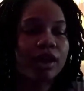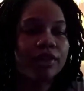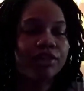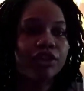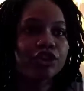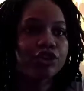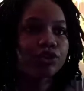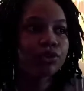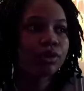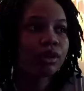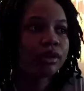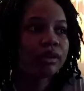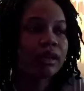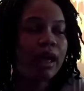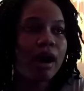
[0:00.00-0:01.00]
this
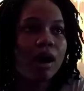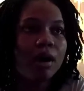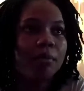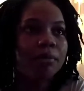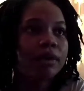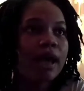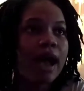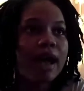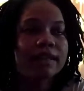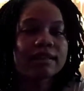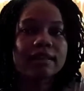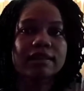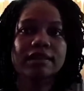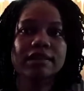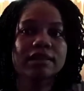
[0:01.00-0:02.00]
has a
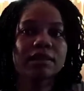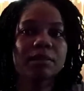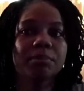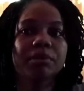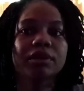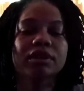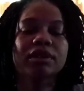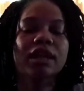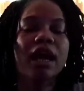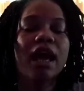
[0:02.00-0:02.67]
disability.